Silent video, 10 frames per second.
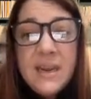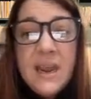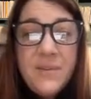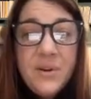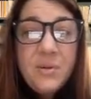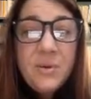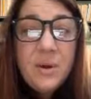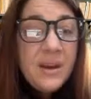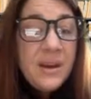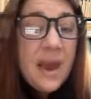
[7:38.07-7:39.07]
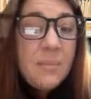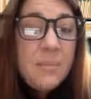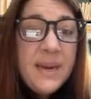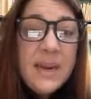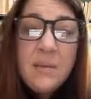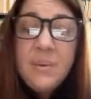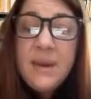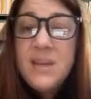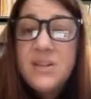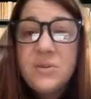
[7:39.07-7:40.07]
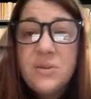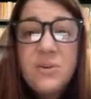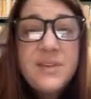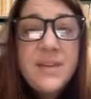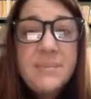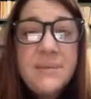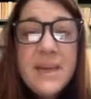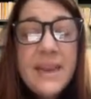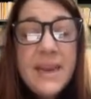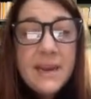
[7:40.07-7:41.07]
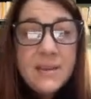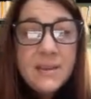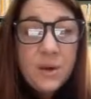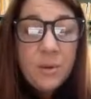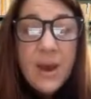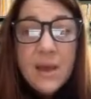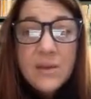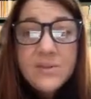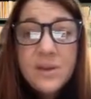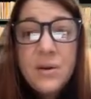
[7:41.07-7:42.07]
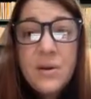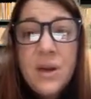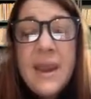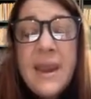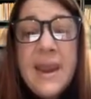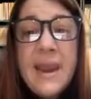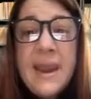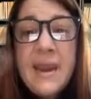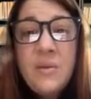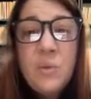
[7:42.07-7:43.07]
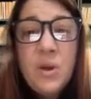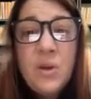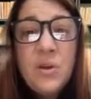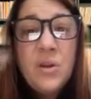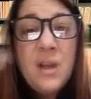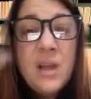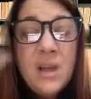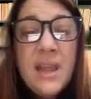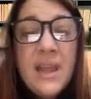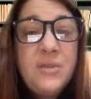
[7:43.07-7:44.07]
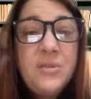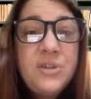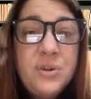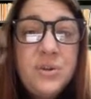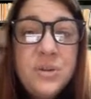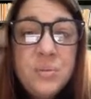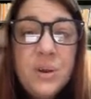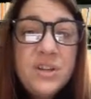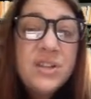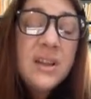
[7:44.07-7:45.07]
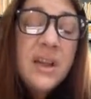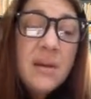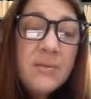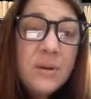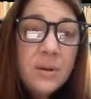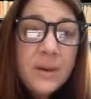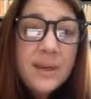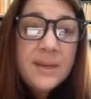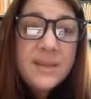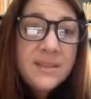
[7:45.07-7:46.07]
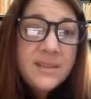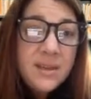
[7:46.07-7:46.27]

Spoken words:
If you copy and paste or type that link into your browser, it will let you choose which level is